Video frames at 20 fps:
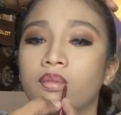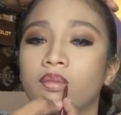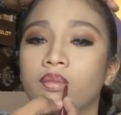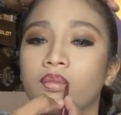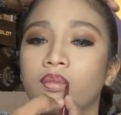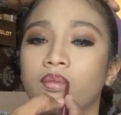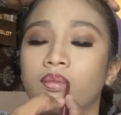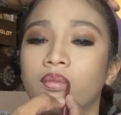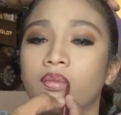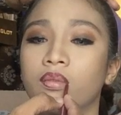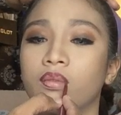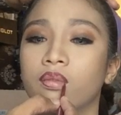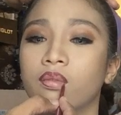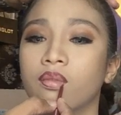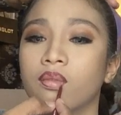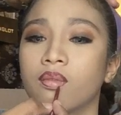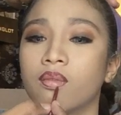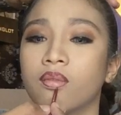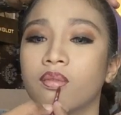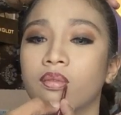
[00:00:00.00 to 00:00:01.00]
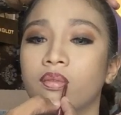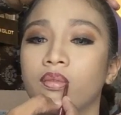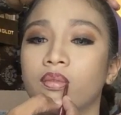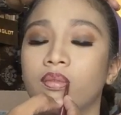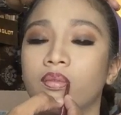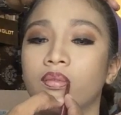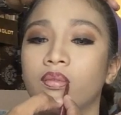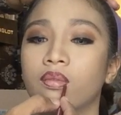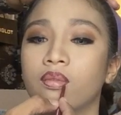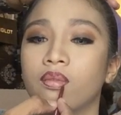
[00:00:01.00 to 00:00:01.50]

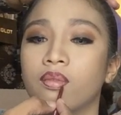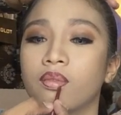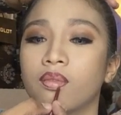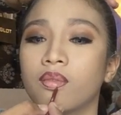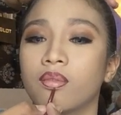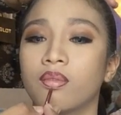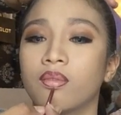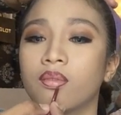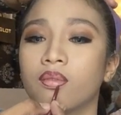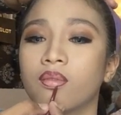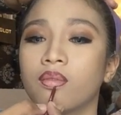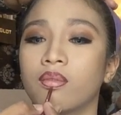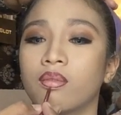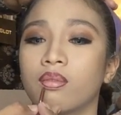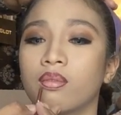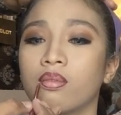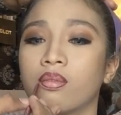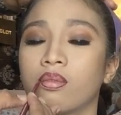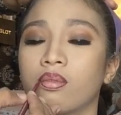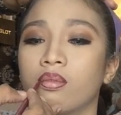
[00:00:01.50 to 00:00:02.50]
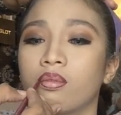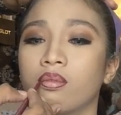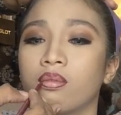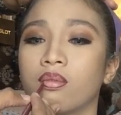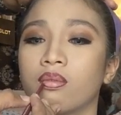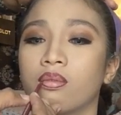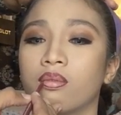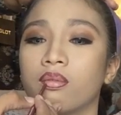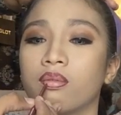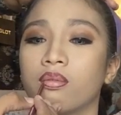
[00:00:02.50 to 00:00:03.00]

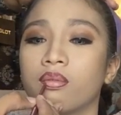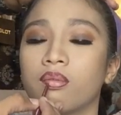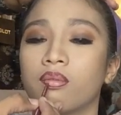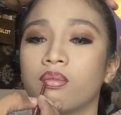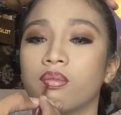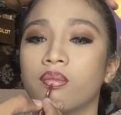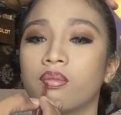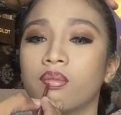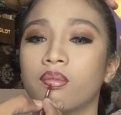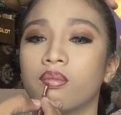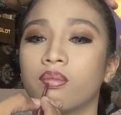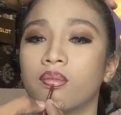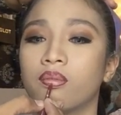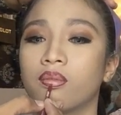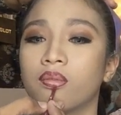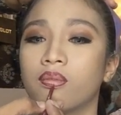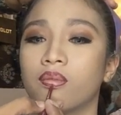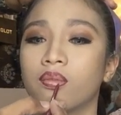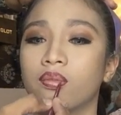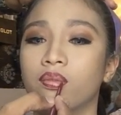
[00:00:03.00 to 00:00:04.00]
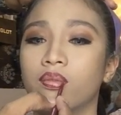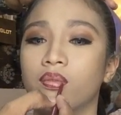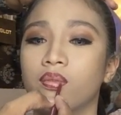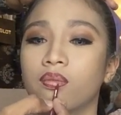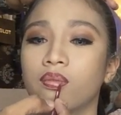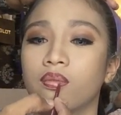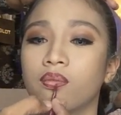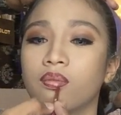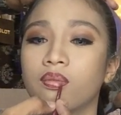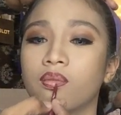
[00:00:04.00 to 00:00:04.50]

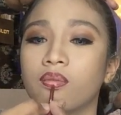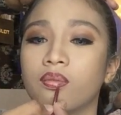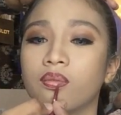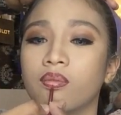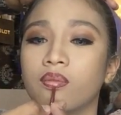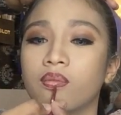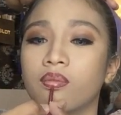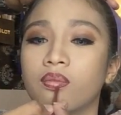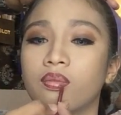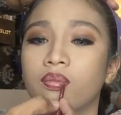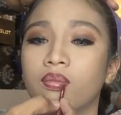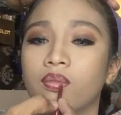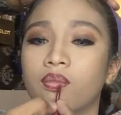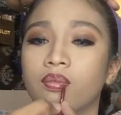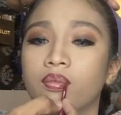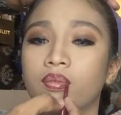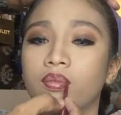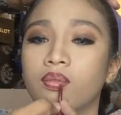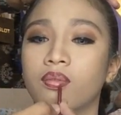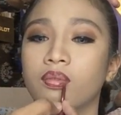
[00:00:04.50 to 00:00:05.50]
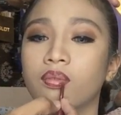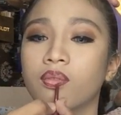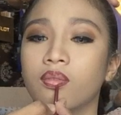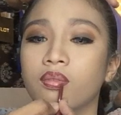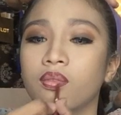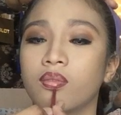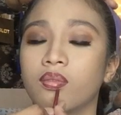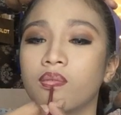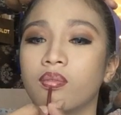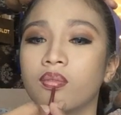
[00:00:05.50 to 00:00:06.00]

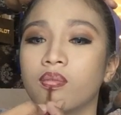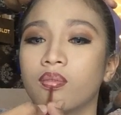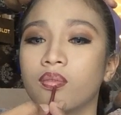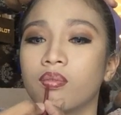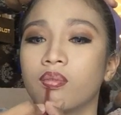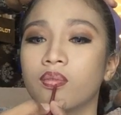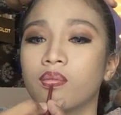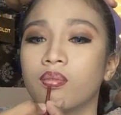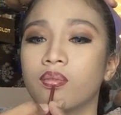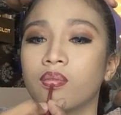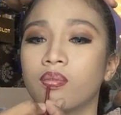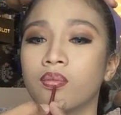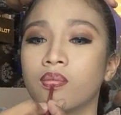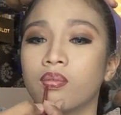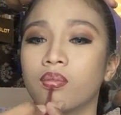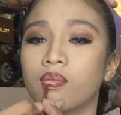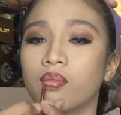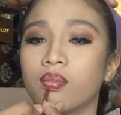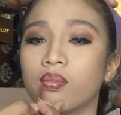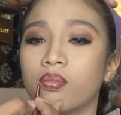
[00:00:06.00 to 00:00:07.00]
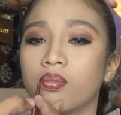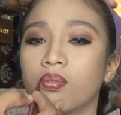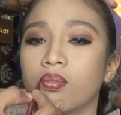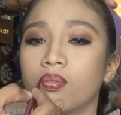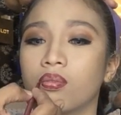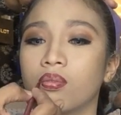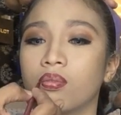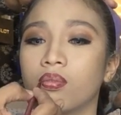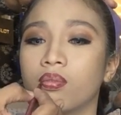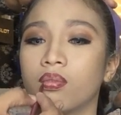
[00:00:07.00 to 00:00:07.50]

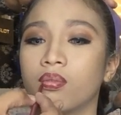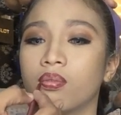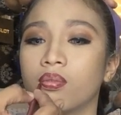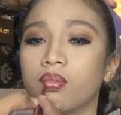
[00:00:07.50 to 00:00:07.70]
(no one is talking)